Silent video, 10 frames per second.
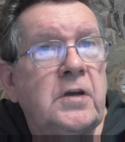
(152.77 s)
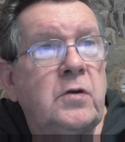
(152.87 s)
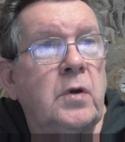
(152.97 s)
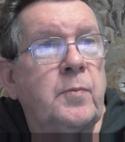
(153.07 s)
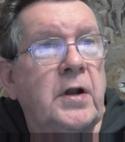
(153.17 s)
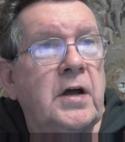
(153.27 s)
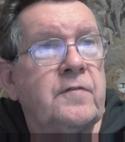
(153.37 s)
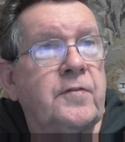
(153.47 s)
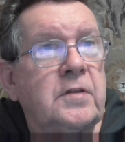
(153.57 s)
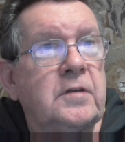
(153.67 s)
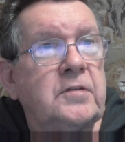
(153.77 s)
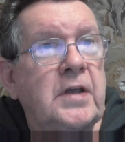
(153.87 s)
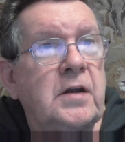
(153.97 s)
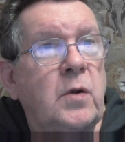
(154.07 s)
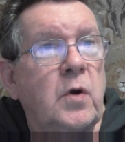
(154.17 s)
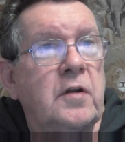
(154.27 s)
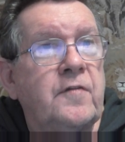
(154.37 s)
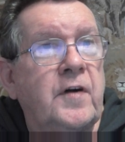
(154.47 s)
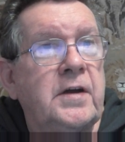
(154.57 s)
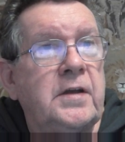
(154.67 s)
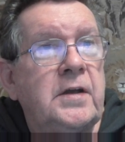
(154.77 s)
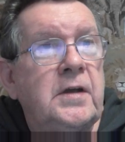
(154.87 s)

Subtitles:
who apply for this and qualify